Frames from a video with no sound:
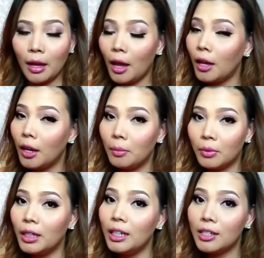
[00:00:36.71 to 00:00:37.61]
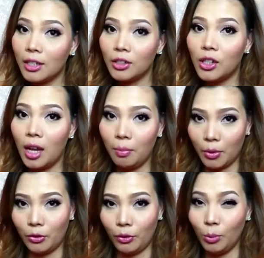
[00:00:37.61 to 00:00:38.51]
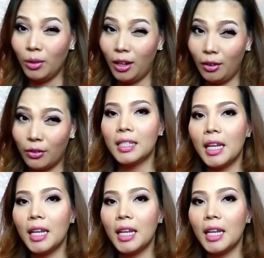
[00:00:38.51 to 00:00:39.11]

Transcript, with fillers: I am really such a perfume lover.